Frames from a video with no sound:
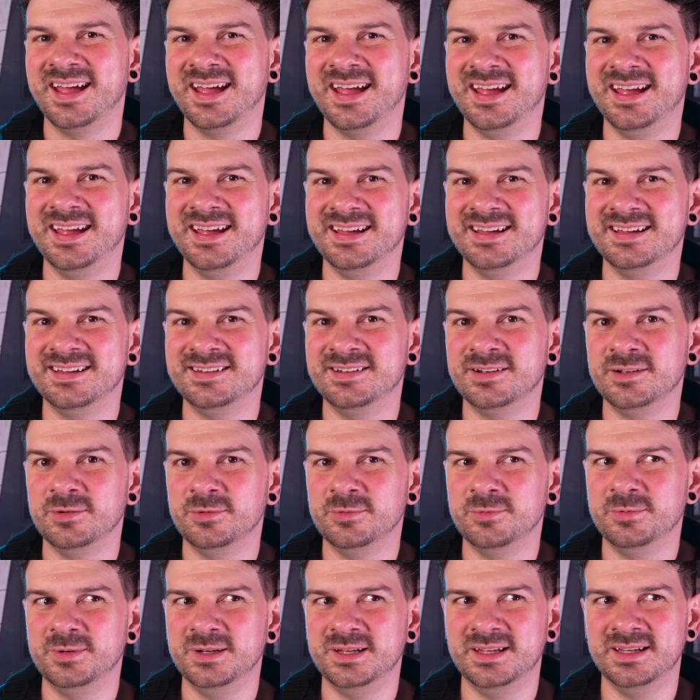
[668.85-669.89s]

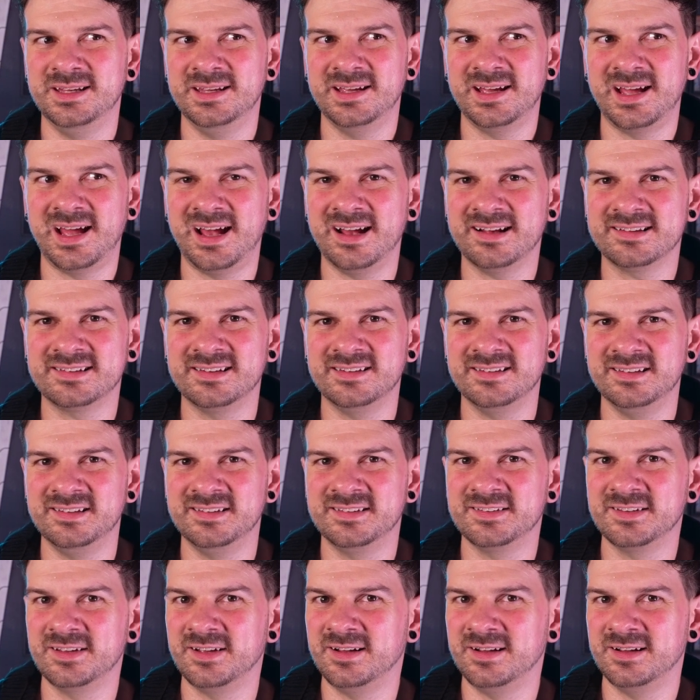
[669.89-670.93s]
and we accidentally
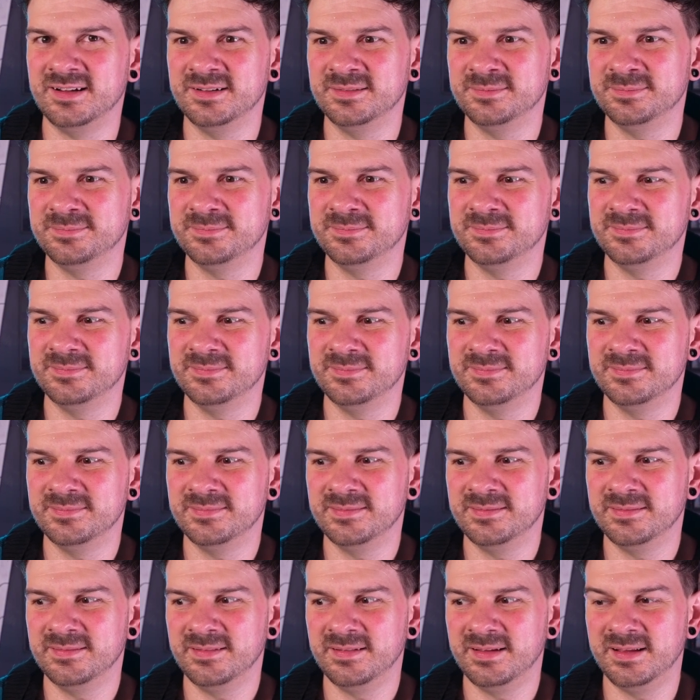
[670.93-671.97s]
saw
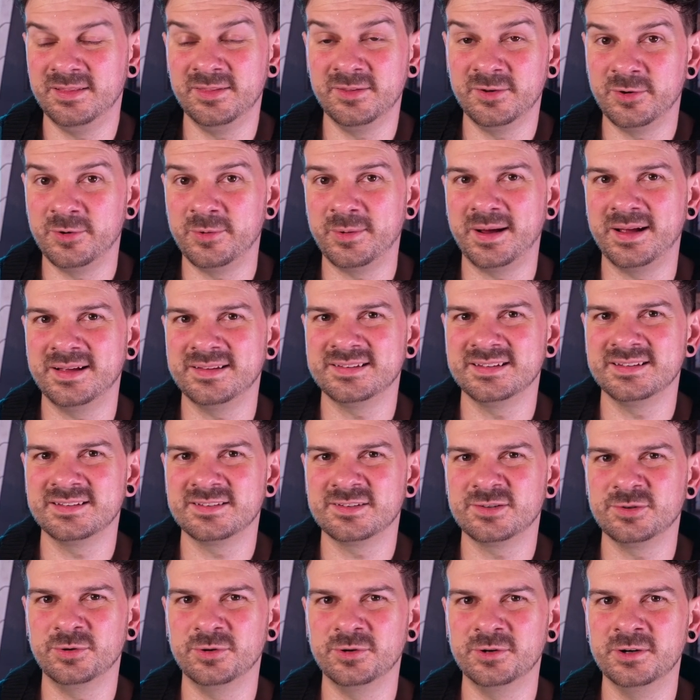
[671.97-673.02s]
in the Horizon
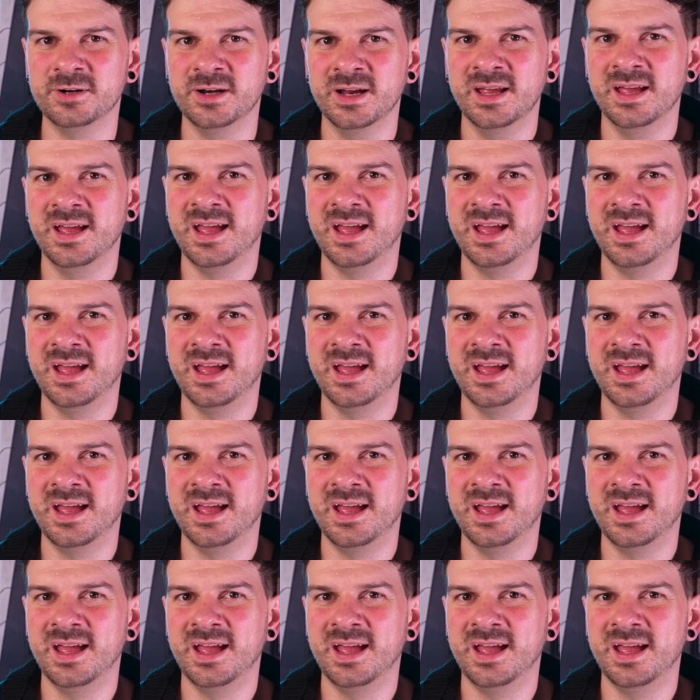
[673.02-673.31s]
store